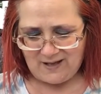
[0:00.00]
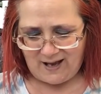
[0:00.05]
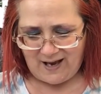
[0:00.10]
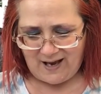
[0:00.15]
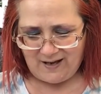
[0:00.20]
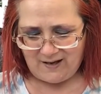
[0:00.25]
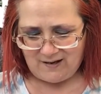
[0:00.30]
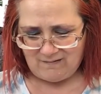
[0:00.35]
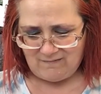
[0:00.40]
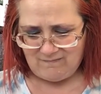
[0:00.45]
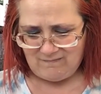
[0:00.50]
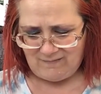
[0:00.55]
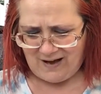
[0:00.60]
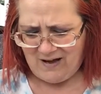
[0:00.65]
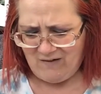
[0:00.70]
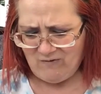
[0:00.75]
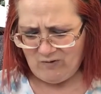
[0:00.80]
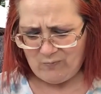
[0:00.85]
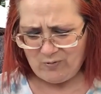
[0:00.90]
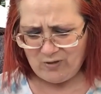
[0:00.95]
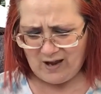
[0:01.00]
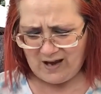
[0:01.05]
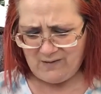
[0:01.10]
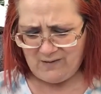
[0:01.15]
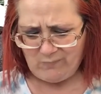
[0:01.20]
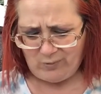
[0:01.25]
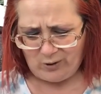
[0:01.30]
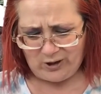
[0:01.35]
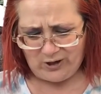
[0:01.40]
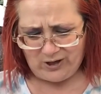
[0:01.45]
Like, I never
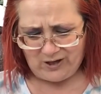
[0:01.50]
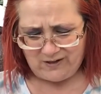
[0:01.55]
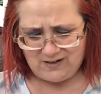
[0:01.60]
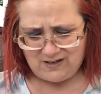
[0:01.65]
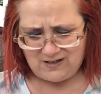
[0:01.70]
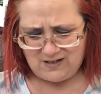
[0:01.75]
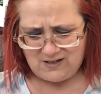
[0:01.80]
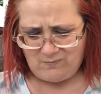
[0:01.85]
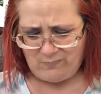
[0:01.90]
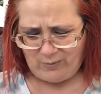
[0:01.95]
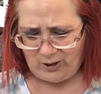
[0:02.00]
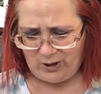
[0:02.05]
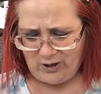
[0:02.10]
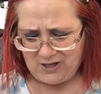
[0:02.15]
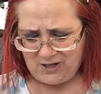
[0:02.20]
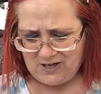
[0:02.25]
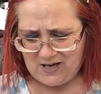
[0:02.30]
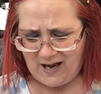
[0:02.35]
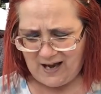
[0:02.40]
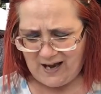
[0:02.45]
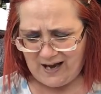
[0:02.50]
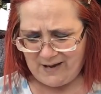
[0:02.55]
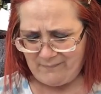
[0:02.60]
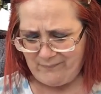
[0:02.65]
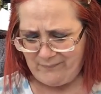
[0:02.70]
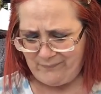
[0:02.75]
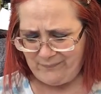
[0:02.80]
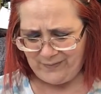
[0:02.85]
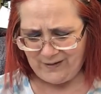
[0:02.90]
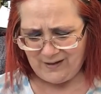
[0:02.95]
played Burger, Burger
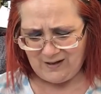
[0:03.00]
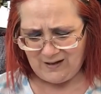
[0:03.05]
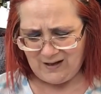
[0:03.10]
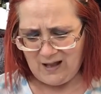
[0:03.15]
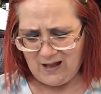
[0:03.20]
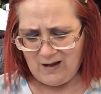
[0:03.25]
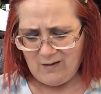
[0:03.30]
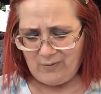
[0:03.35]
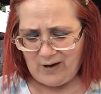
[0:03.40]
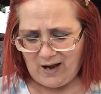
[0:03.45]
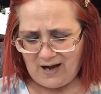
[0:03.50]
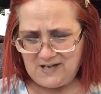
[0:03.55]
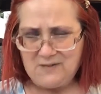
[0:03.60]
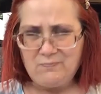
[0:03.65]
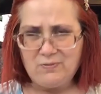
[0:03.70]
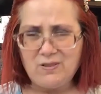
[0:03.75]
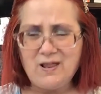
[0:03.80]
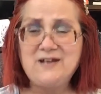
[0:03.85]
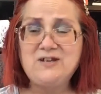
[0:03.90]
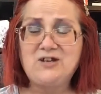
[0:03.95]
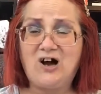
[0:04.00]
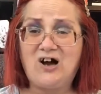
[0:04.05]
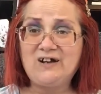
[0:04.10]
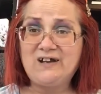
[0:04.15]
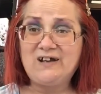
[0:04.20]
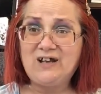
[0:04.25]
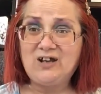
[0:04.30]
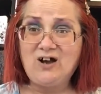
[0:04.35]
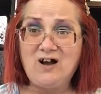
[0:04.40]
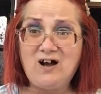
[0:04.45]
Time, but I did play
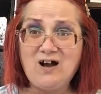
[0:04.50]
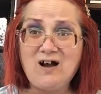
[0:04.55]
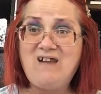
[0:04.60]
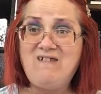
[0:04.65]
Donkey Kong.